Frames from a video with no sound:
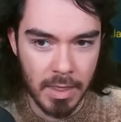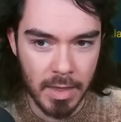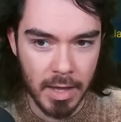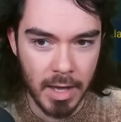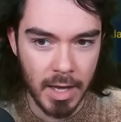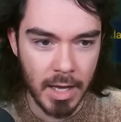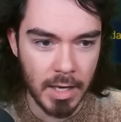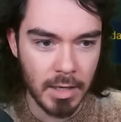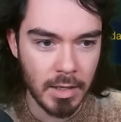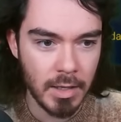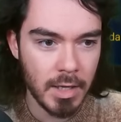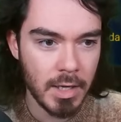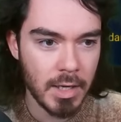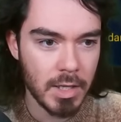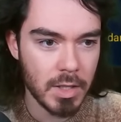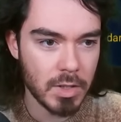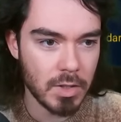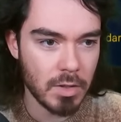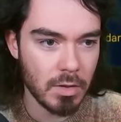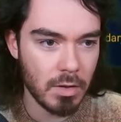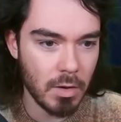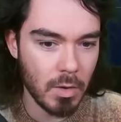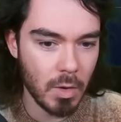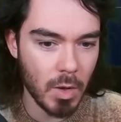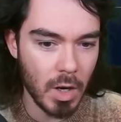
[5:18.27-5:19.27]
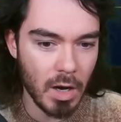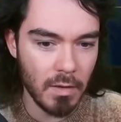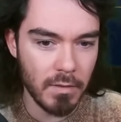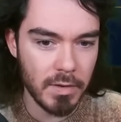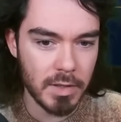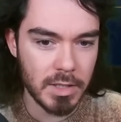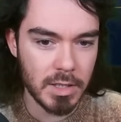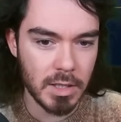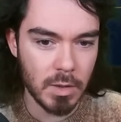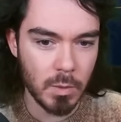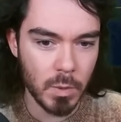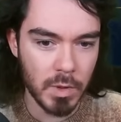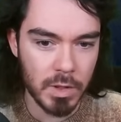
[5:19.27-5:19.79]
that. So
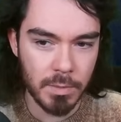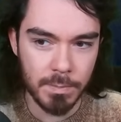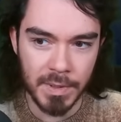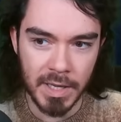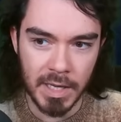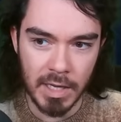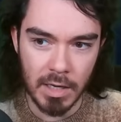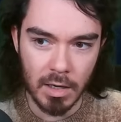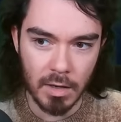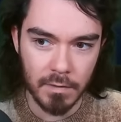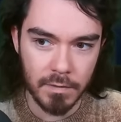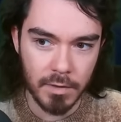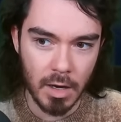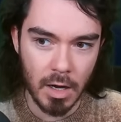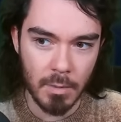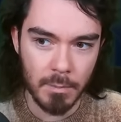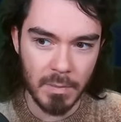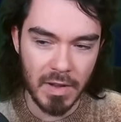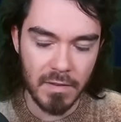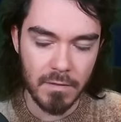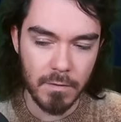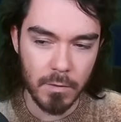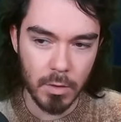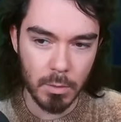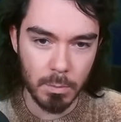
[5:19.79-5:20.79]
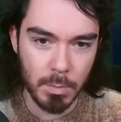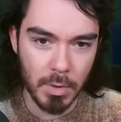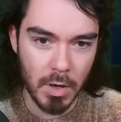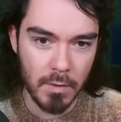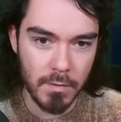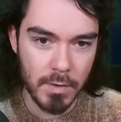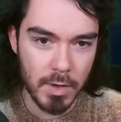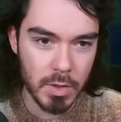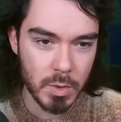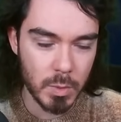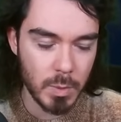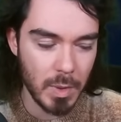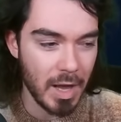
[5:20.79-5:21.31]
obviously, with me, I've got my four
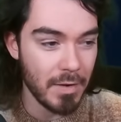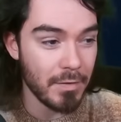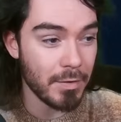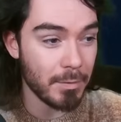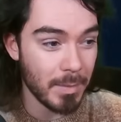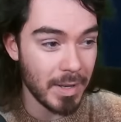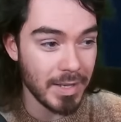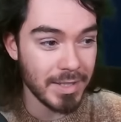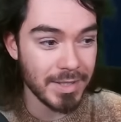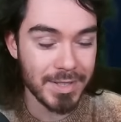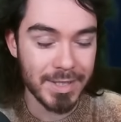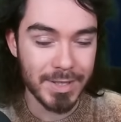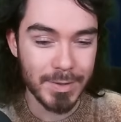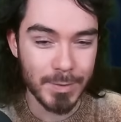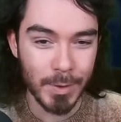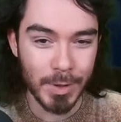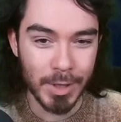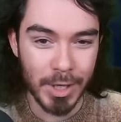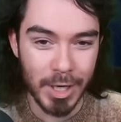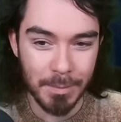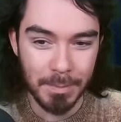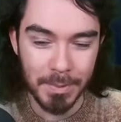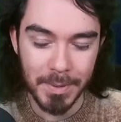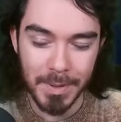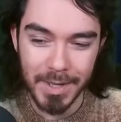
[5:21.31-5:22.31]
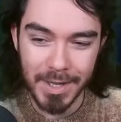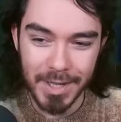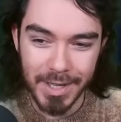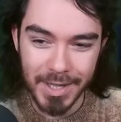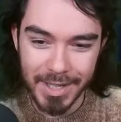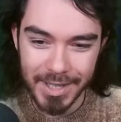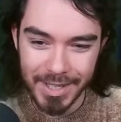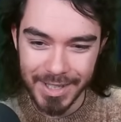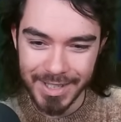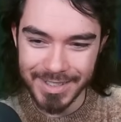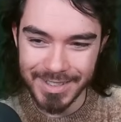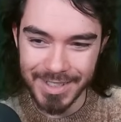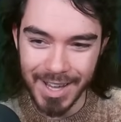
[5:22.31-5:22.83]
Bovos. We haven't messed this one up.
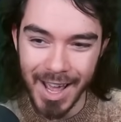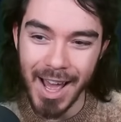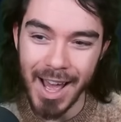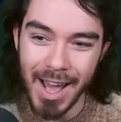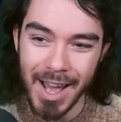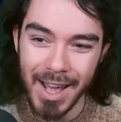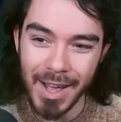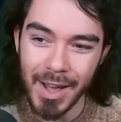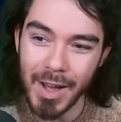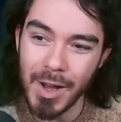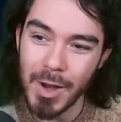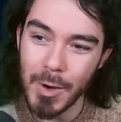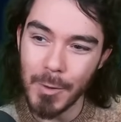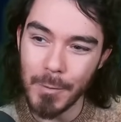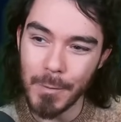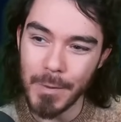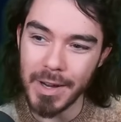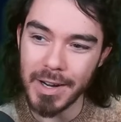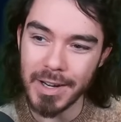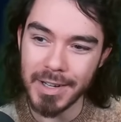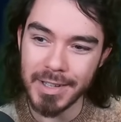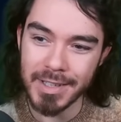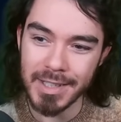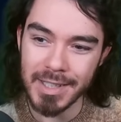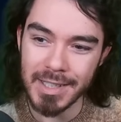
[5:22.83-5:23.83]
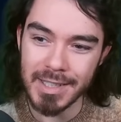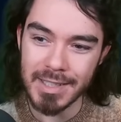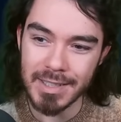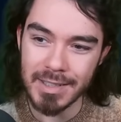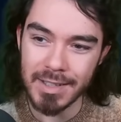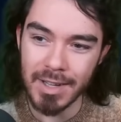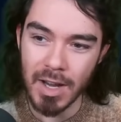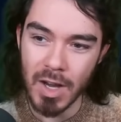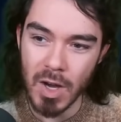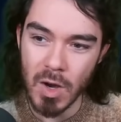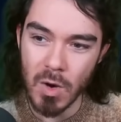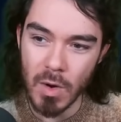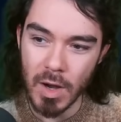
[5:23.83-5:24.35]
Huzzah! We are good to
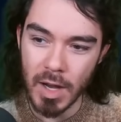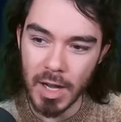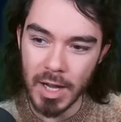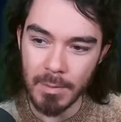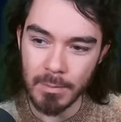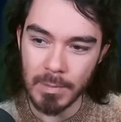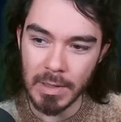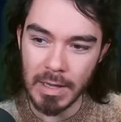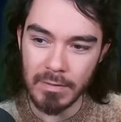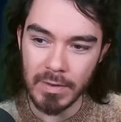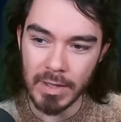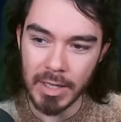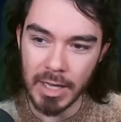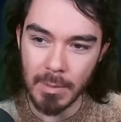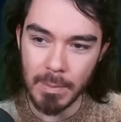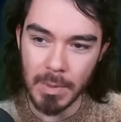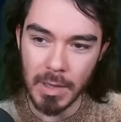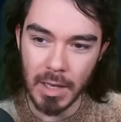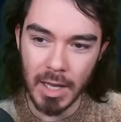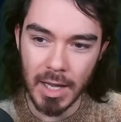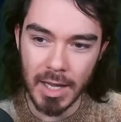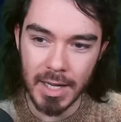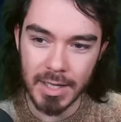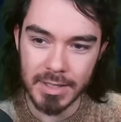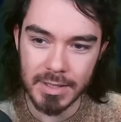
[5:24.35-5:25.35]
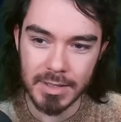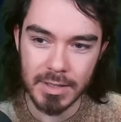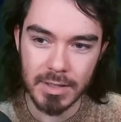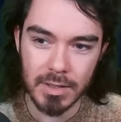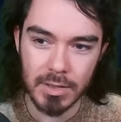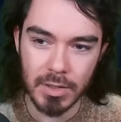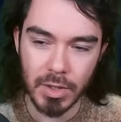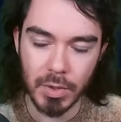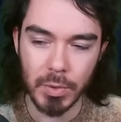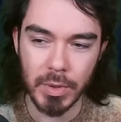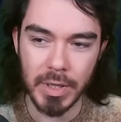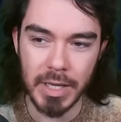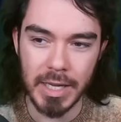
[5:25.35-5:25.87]
go. I'm leveling up the last
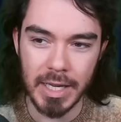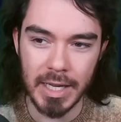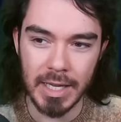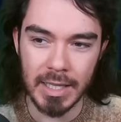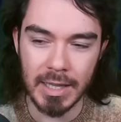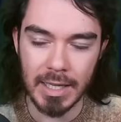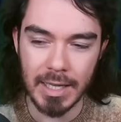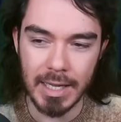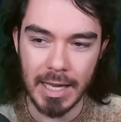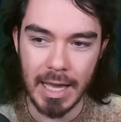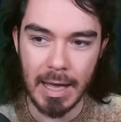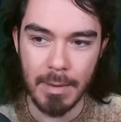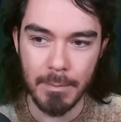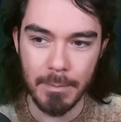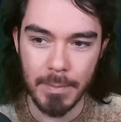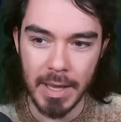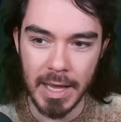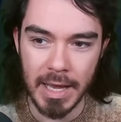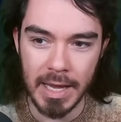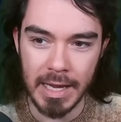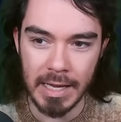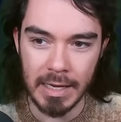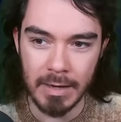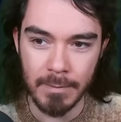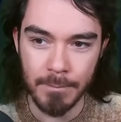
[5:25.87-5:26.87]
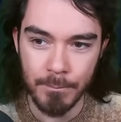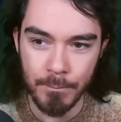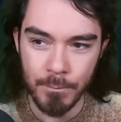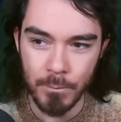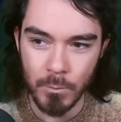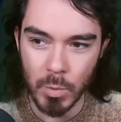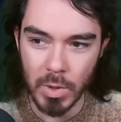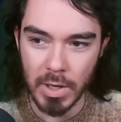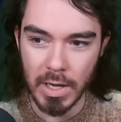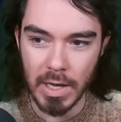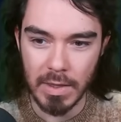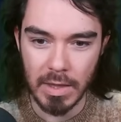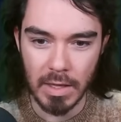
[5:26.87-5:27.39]
three in the campaign.
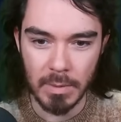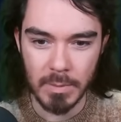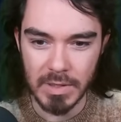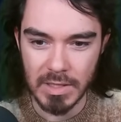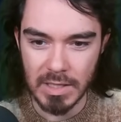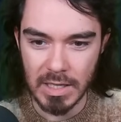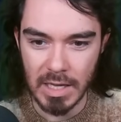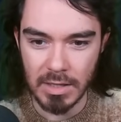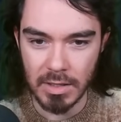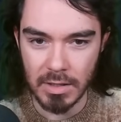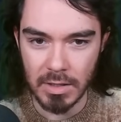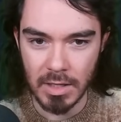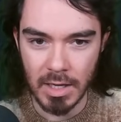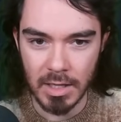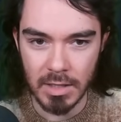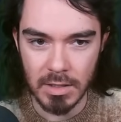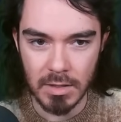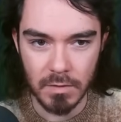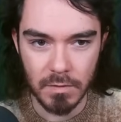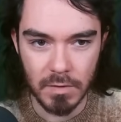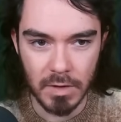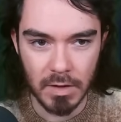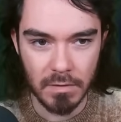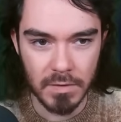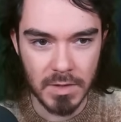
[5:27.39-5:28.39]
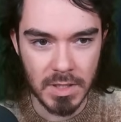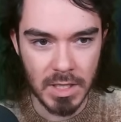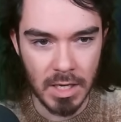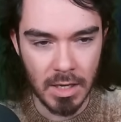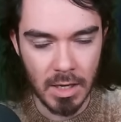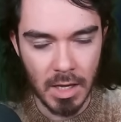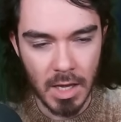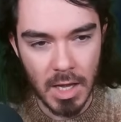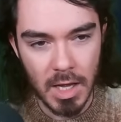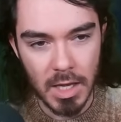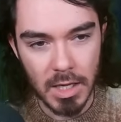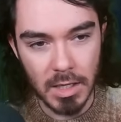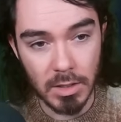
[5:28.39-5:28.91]
We'll get them ascended unto 50.
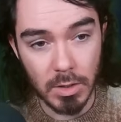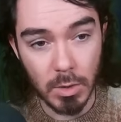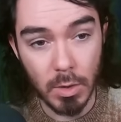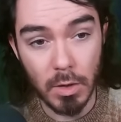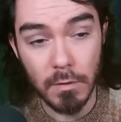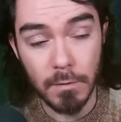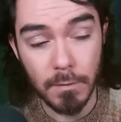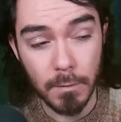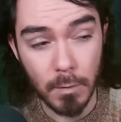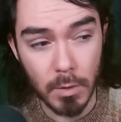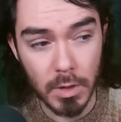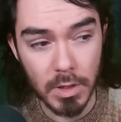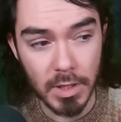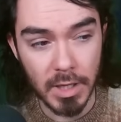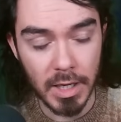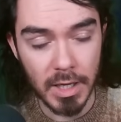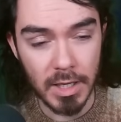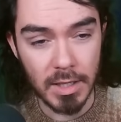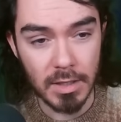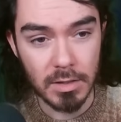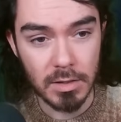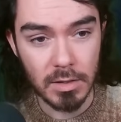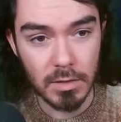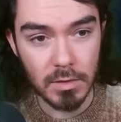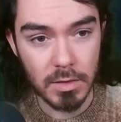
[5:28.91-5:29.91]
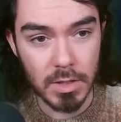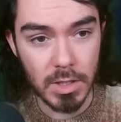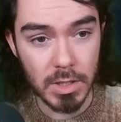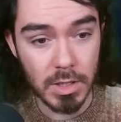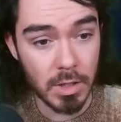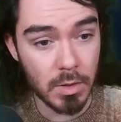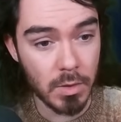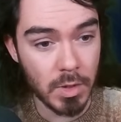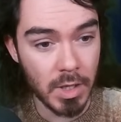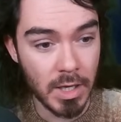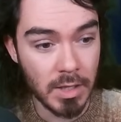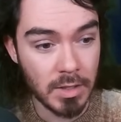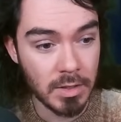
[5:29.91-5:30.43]
You do have four days to
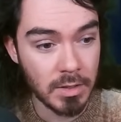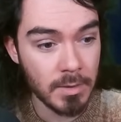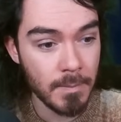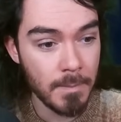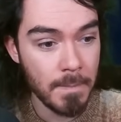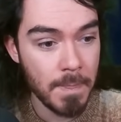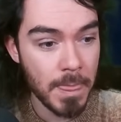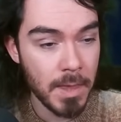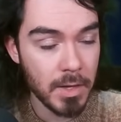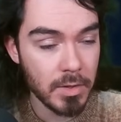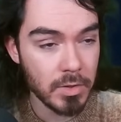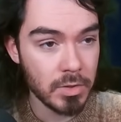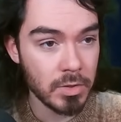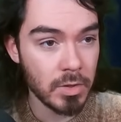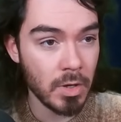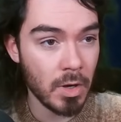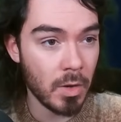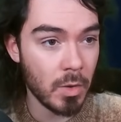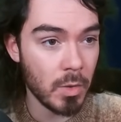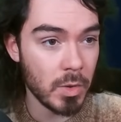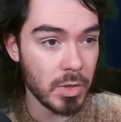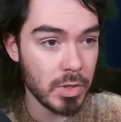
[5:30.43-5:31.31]
do this. So